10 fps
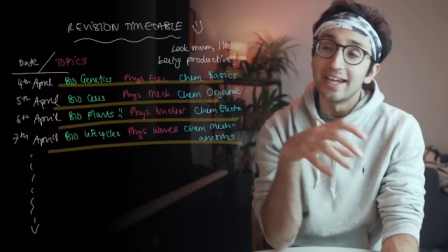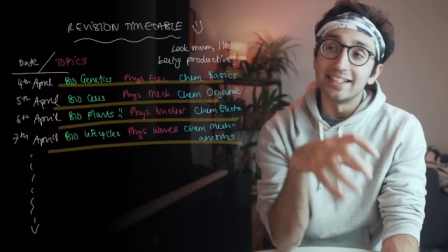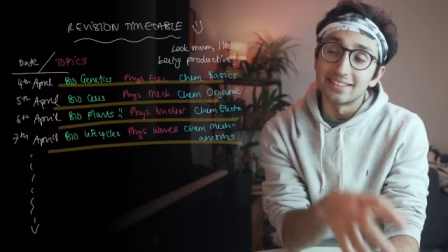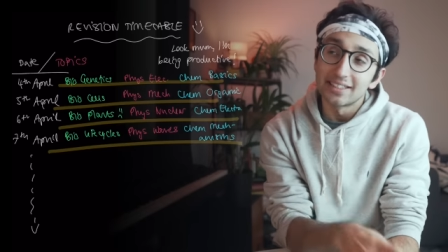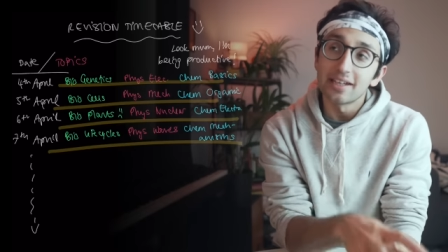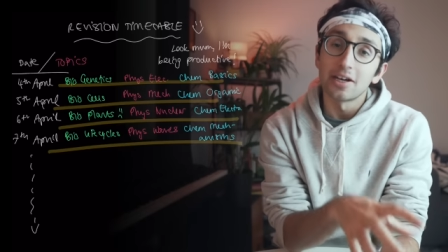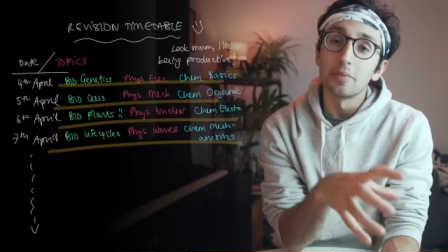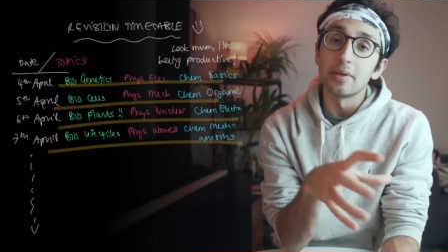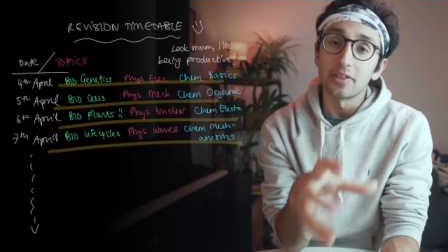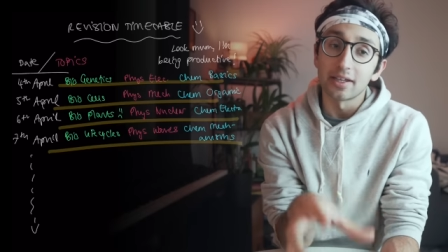instead
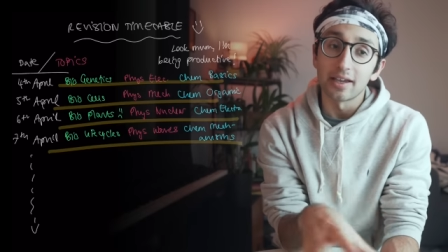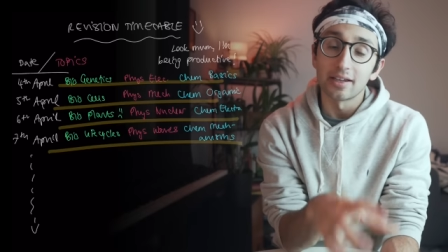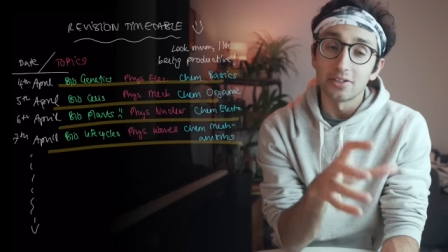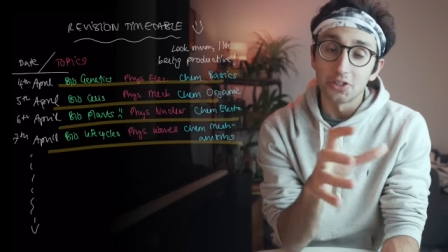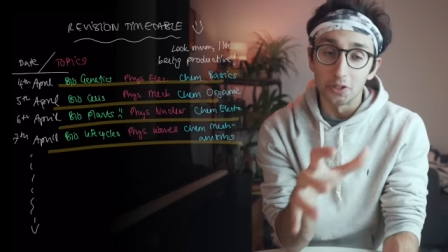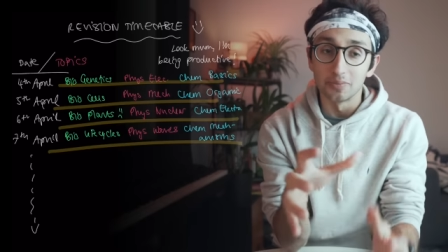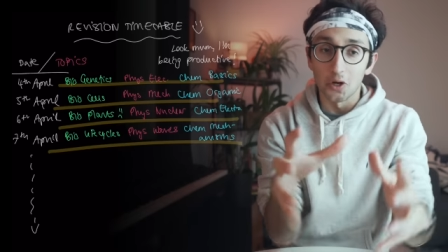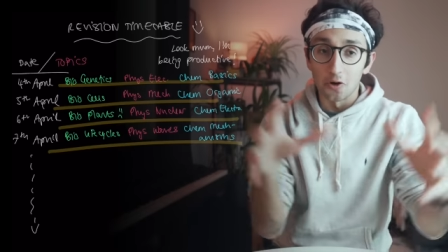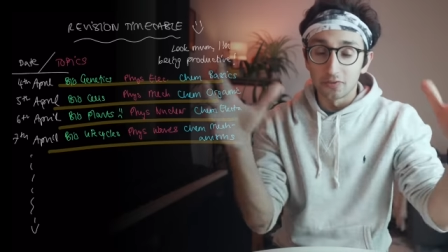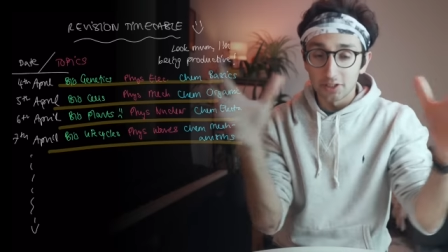I'll be thinking in
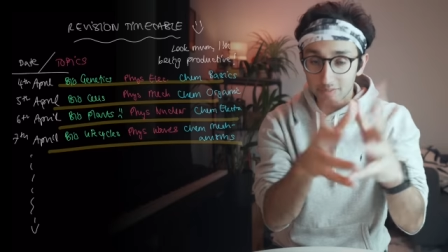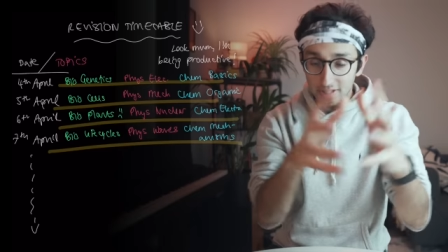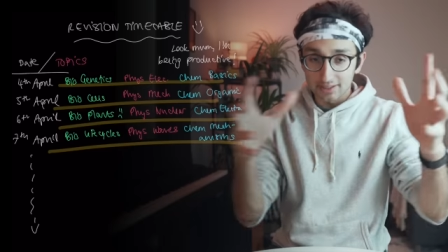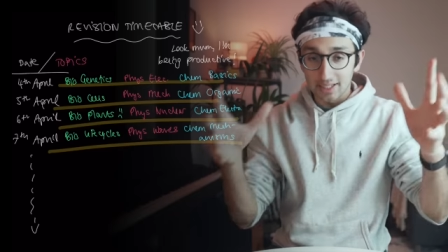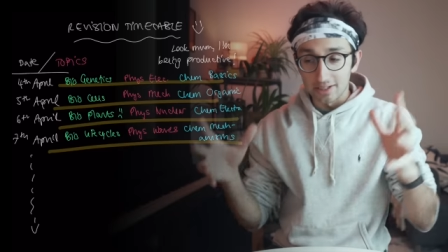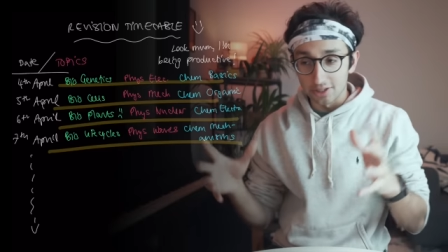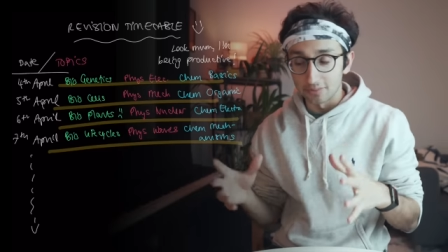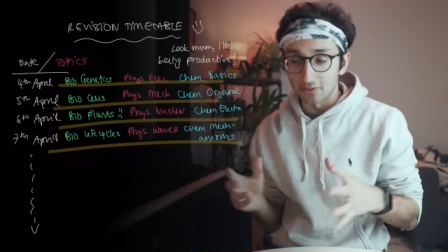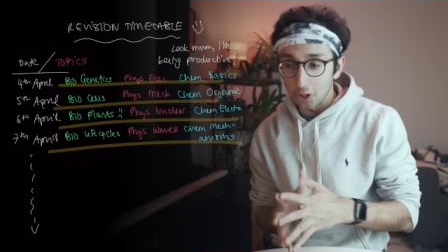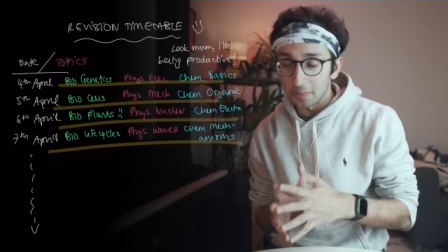terms of subjects and in
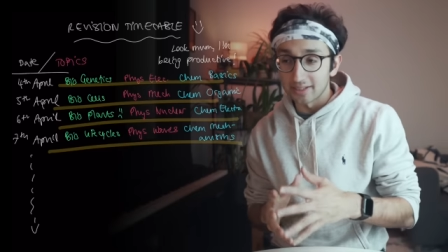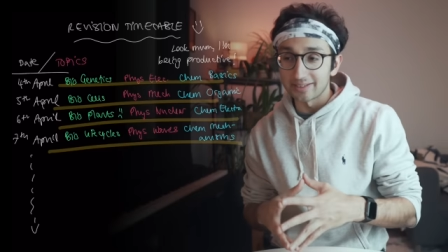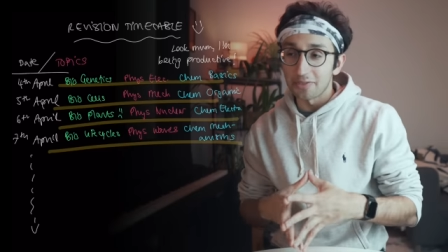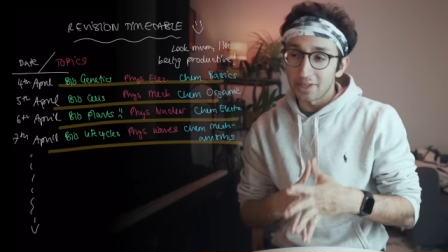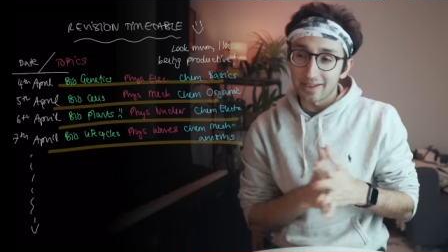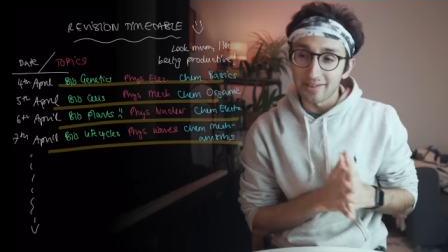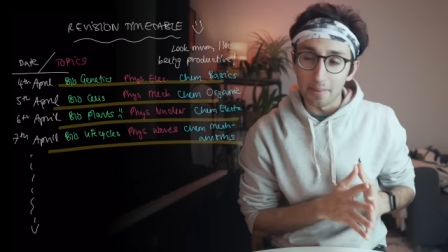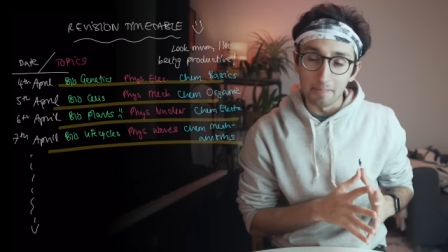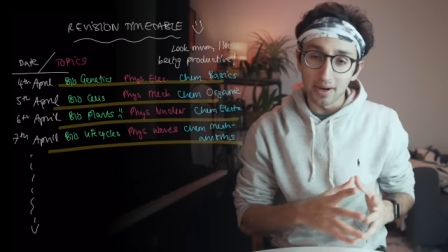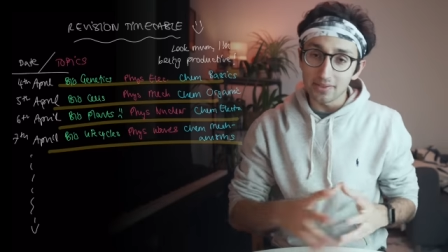terms of topics, and thinking
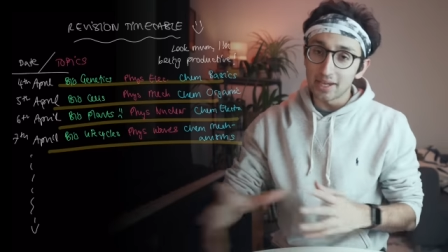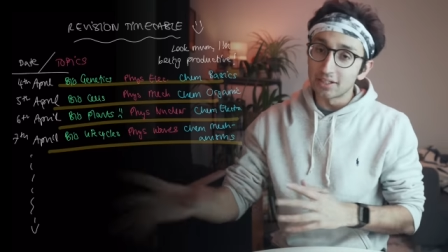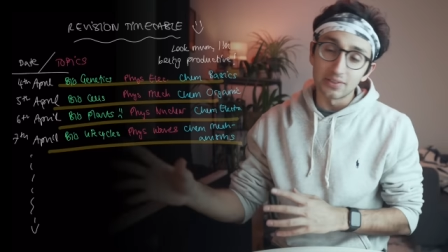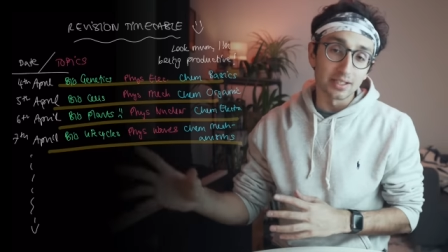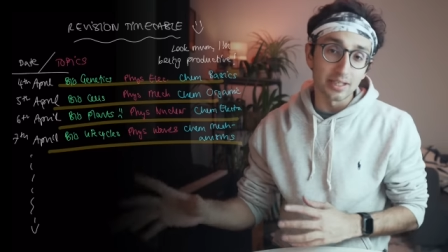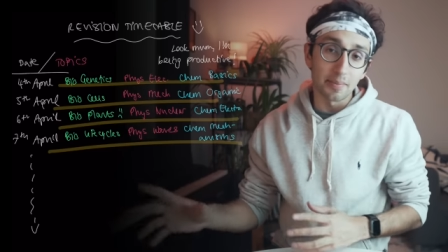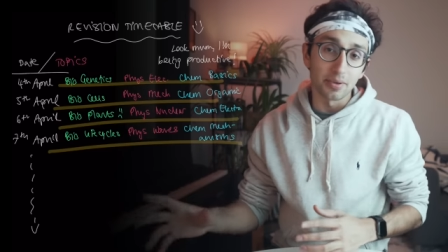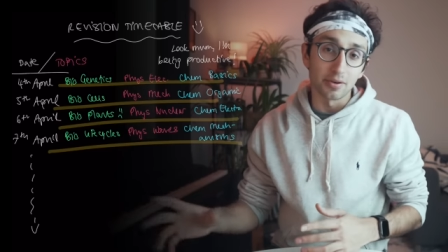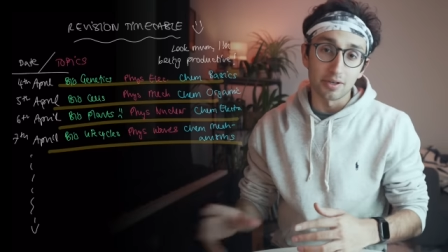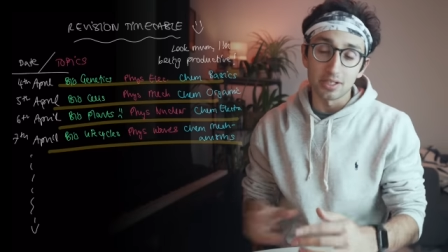that by the end of the exam
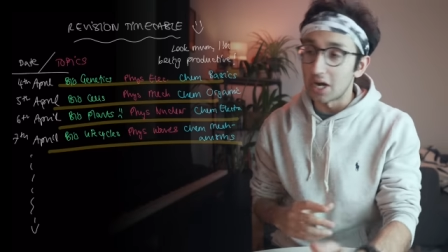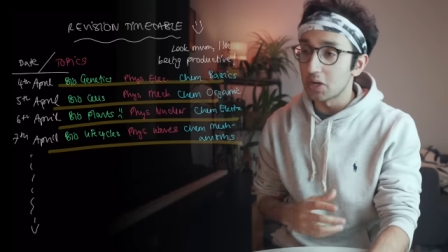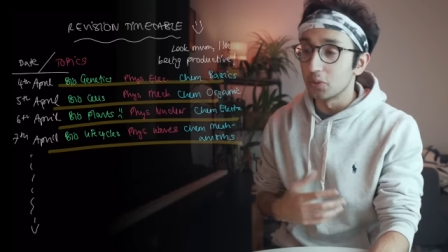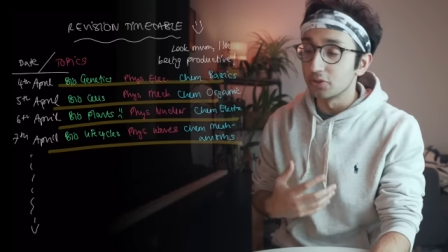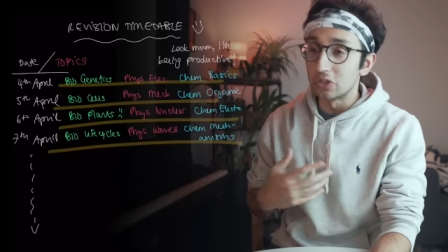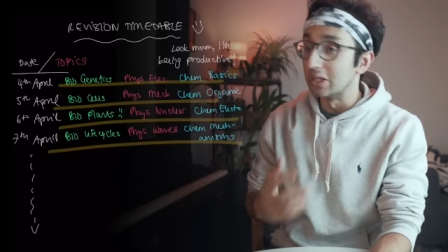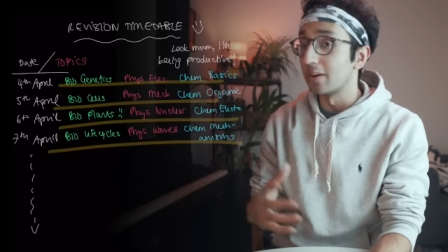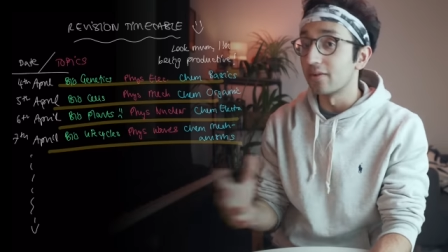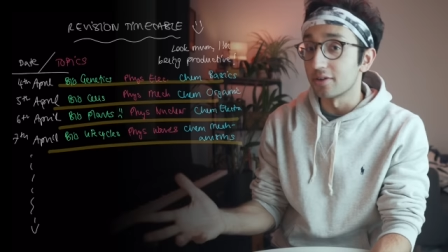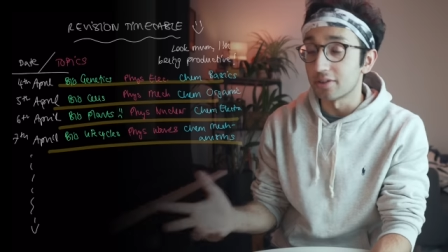period I want to
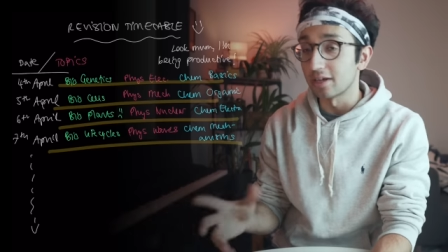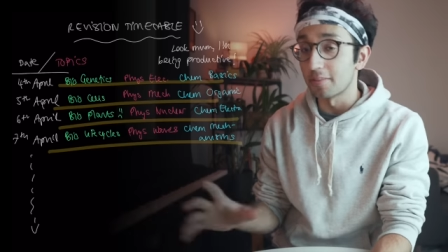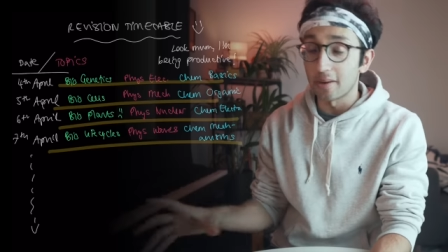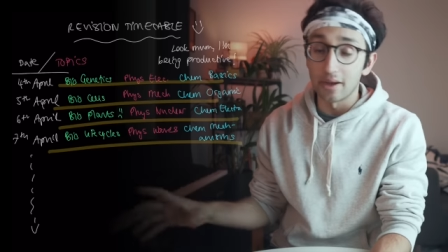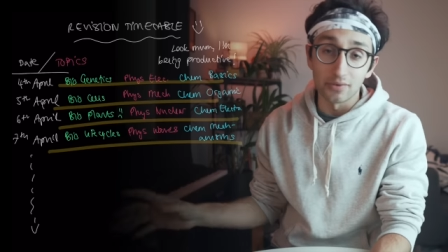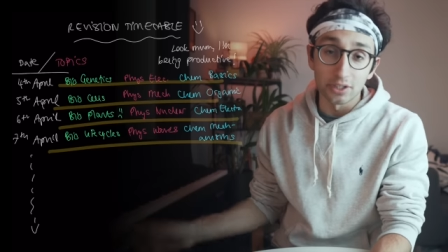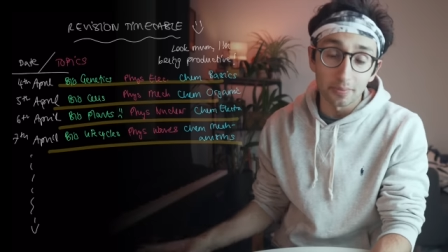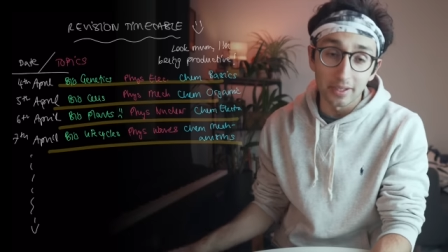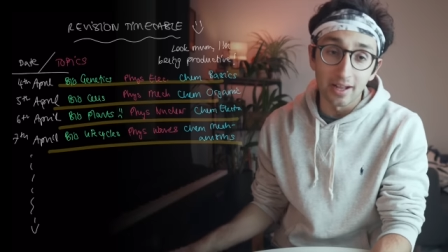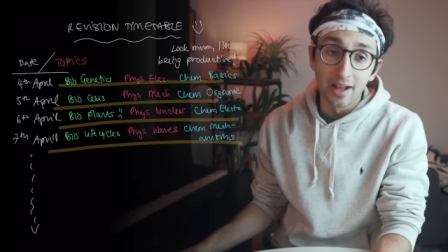know everything about every
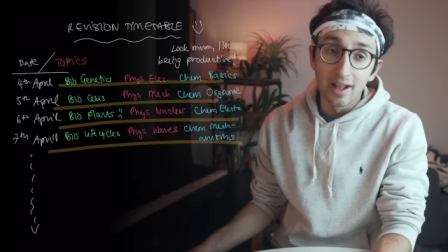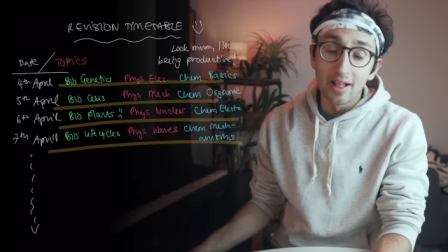topic.